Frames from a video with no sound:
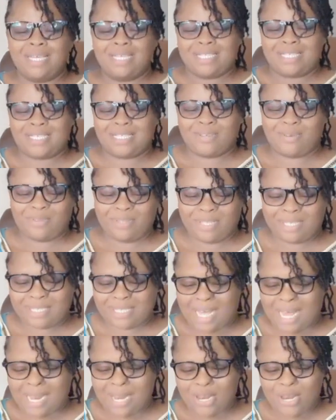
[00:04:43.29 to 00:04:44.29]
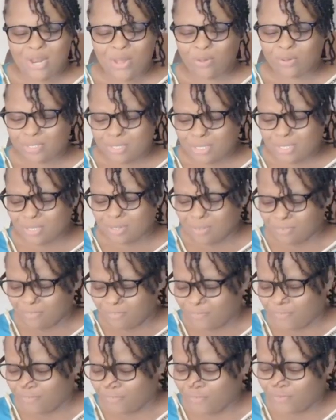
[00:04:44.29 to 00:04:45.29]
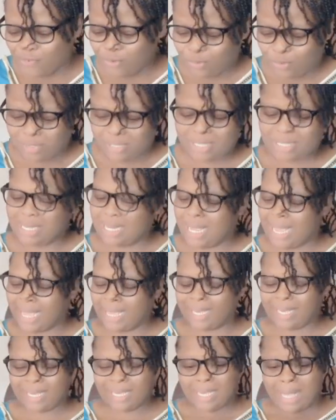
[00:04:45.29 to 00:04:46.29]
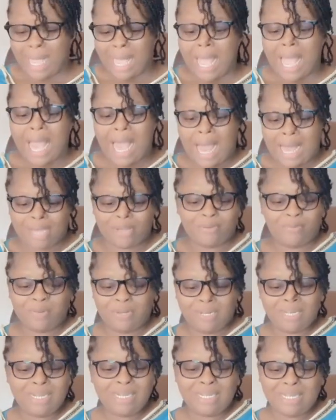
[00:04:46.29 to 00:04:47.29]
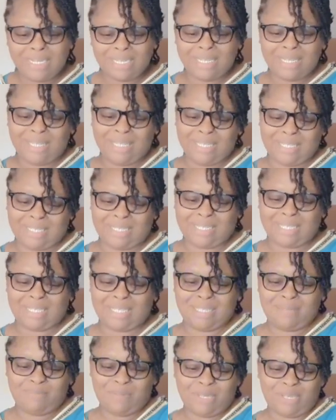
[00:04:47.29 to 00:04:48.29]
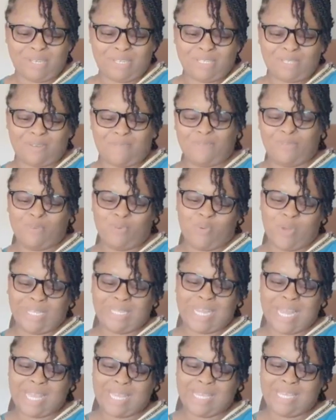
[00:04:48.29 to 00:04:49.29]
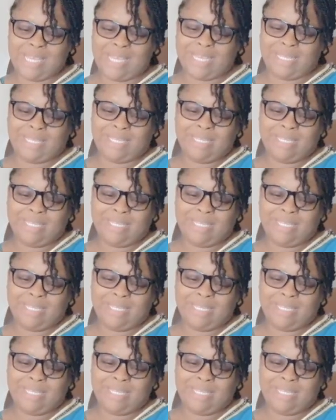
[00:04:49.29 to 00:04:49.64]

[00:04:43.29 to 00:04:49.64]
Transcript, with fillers: So these are lots of fruits. Like I really need this because of the weather here.